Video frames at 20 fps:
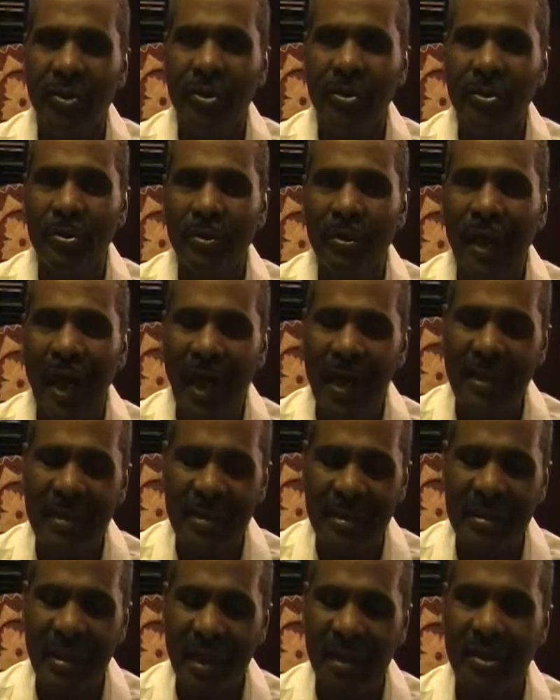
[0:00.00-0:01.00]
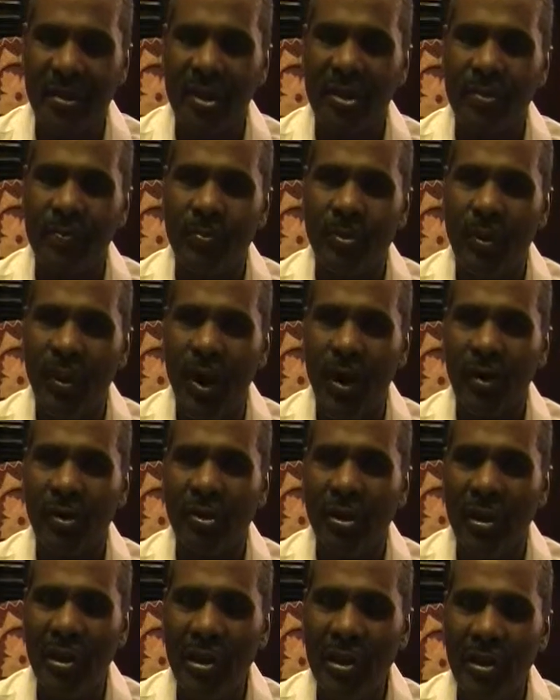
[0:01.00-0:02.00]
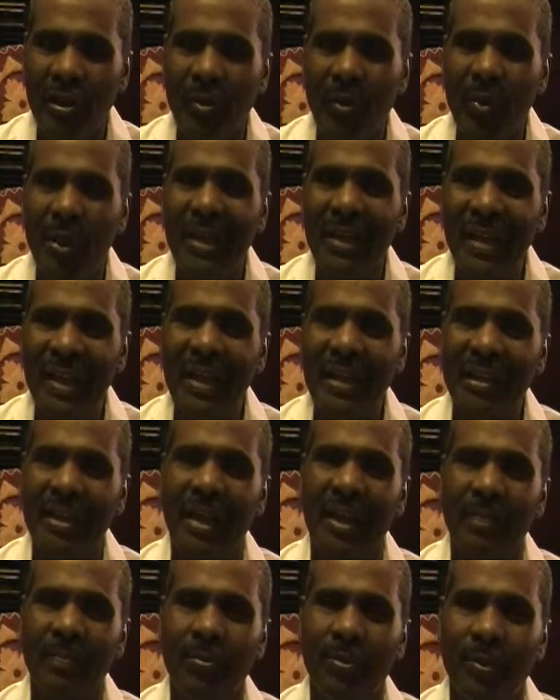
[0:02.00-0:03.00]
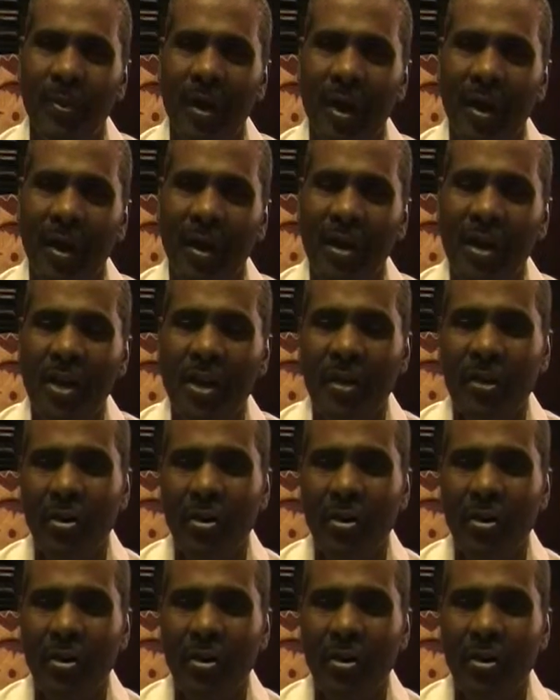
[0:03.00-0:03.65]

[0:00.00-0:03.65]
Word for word: to dissect this prayer, to look within that prayer,